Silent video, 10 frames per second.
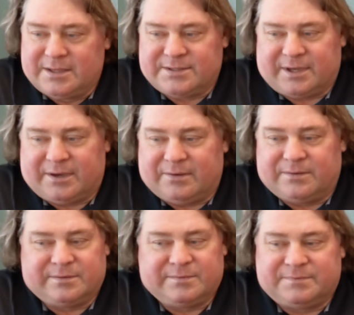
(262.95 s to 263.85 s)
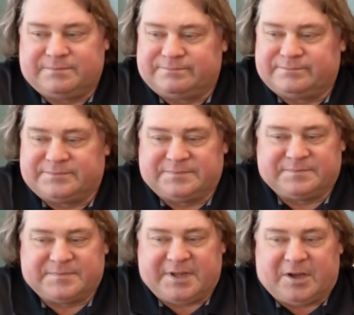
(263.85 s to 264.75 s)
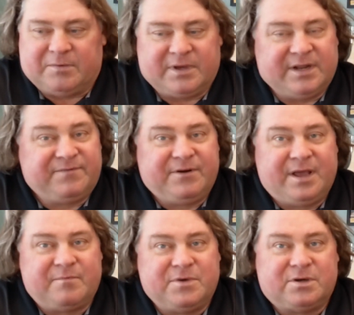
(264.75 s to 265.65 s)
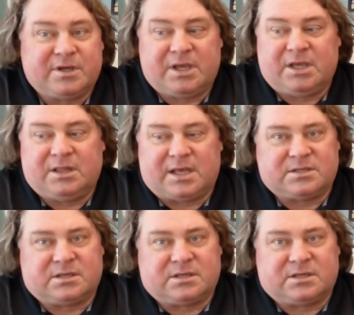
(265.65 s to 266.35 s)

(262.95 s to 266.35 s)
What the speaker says: So, and if you're not milking that